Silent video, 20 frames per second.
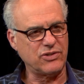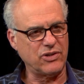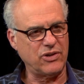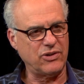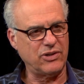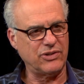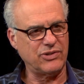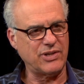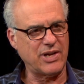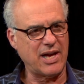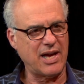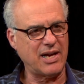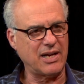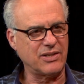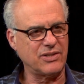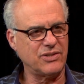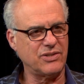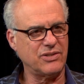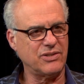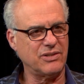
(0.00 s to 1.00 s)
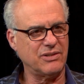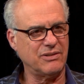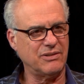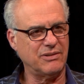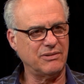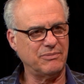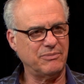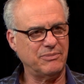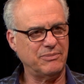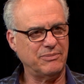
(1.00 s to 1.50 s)
Yeah, do you remember what the soda
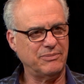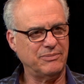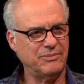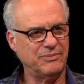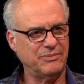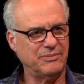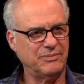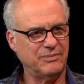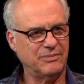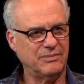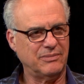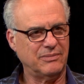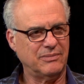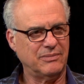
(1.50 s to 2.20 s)
industry did in Philly?